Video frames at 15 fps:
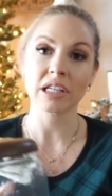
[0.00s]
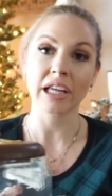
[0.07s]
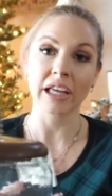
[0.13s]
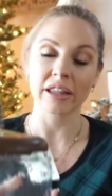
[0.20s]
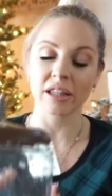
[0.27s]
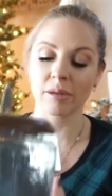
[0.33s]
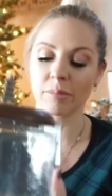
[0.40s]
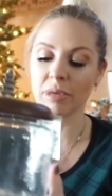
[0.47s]

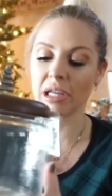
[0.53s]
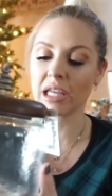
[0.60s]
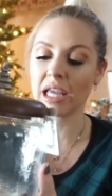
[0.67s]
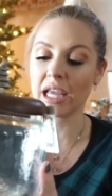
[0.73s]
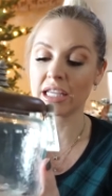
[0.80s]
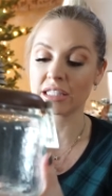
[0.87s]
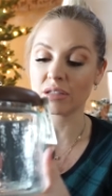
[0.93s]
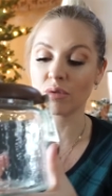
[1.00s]
get them in
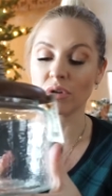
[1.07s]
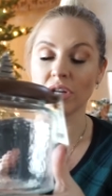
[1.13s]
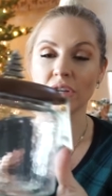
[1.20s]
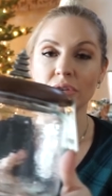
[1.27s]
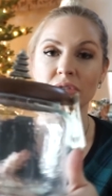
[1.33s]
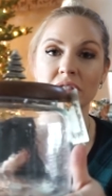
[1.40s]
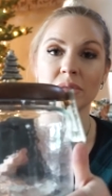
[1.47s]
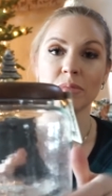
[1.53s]
case I wanna
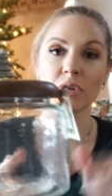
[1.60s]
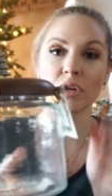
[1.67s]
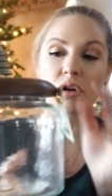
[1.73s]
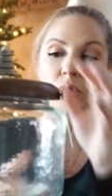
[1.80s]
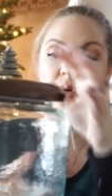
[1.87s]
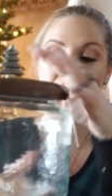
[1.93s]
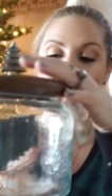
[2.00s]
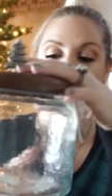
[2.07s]
use them. You can
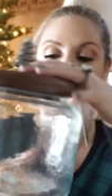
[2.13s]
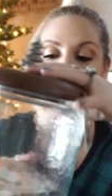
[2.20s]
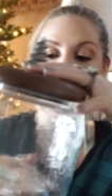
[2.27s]
always take